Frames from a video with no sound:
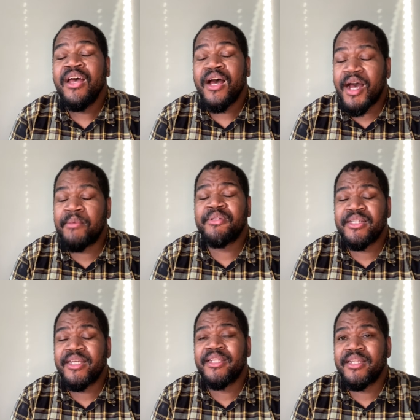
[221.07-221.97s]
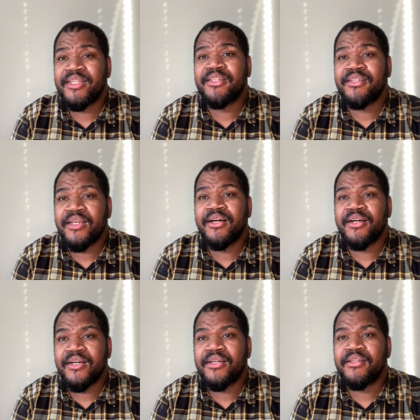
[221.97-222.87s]
I'm seeing this
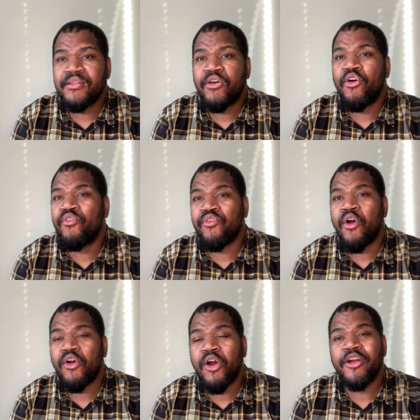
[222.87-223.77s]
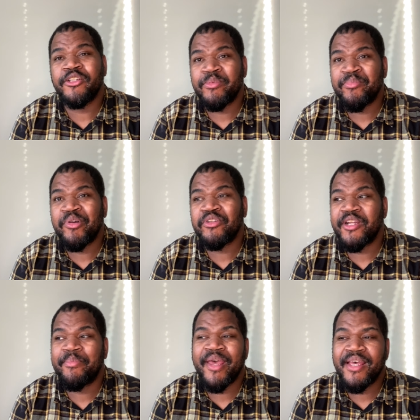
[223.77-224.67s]
overall card to be built
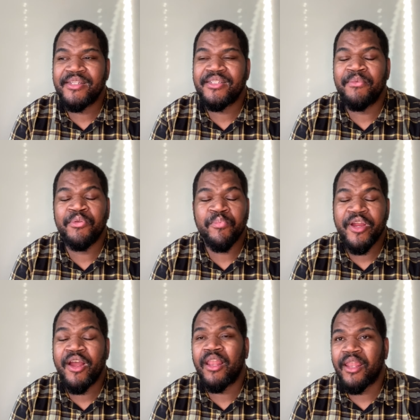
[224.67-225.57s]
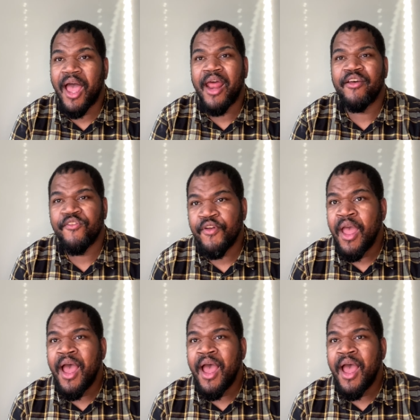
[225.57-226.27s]
up as something where a lot of